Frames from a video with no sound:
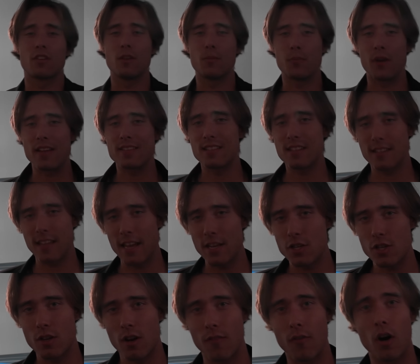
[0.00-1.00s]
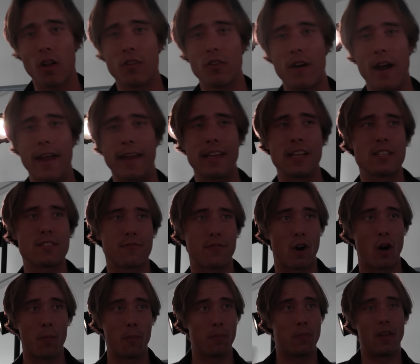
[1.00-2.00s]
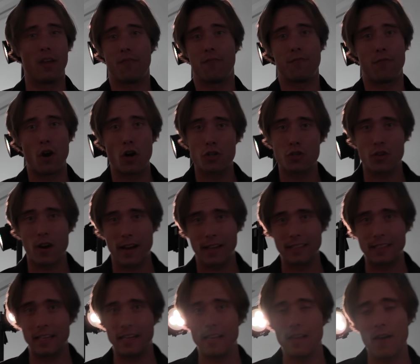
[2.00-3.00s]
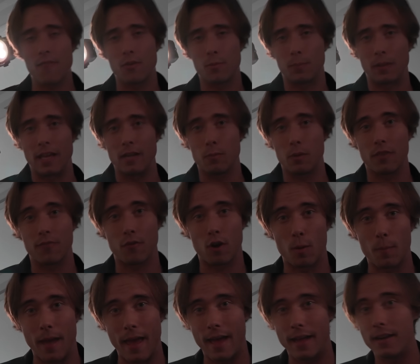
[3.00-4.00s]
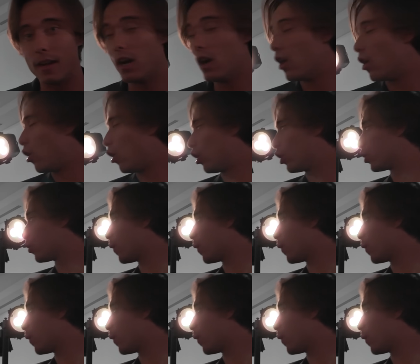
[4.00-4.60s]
So the presentation of all the rackets from the first racket that he ever played with from head all